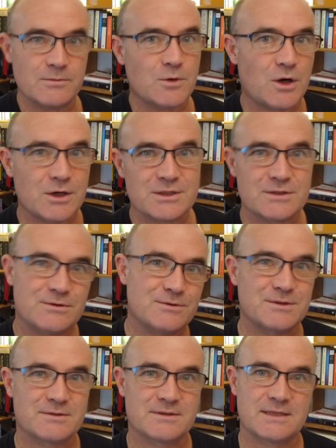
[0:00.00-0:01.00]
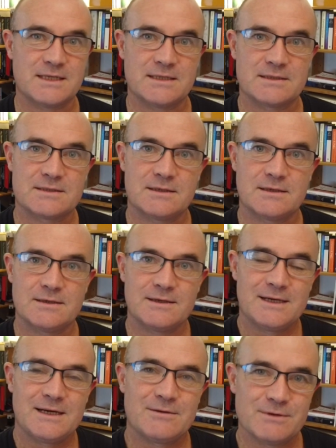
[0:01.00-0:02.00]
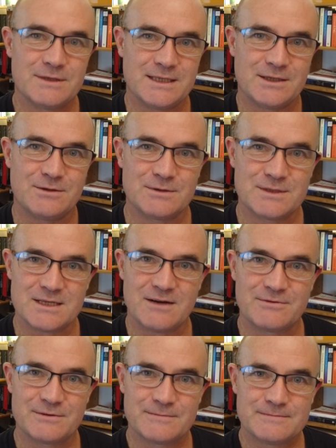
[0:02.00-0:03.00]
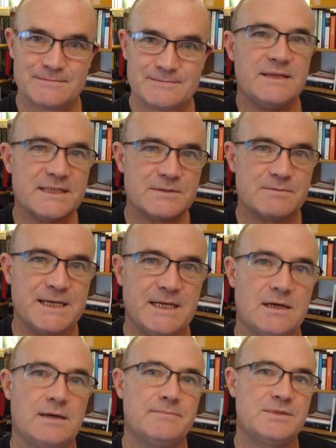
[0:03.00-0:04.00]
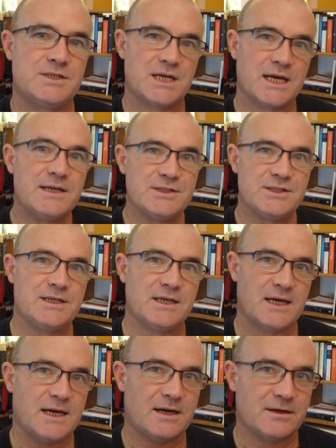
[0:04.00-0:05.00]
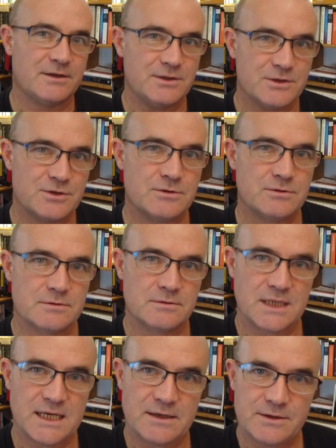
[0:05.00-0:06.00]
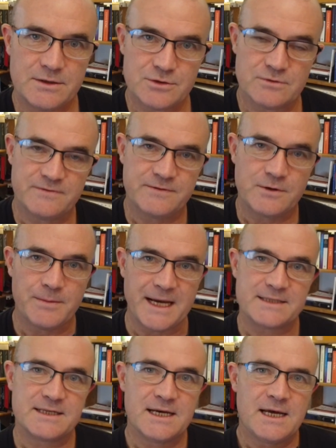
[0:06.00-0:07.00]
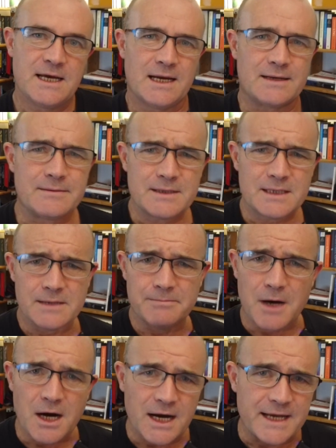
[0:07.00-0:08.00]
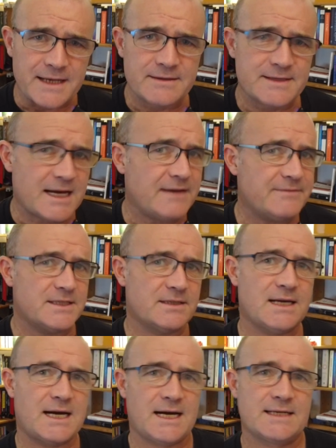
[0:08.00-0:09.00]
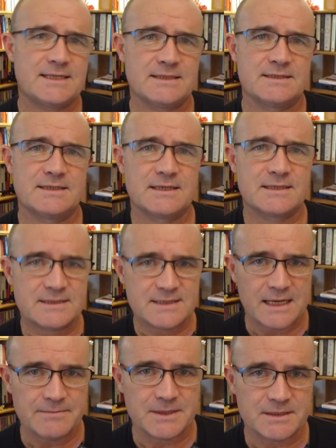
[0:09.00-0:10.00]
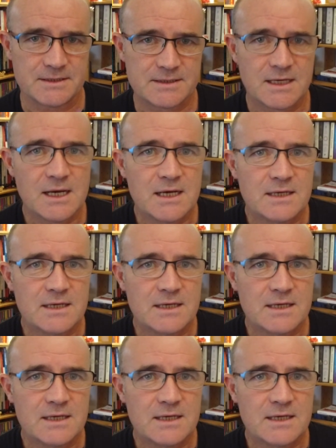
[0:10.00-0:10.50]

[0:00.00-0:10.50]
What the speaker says: of the wash, all sorts of things. So really cool stuff. This week, I'm changing our usual format, and I'm going to combine David and Artur's segments.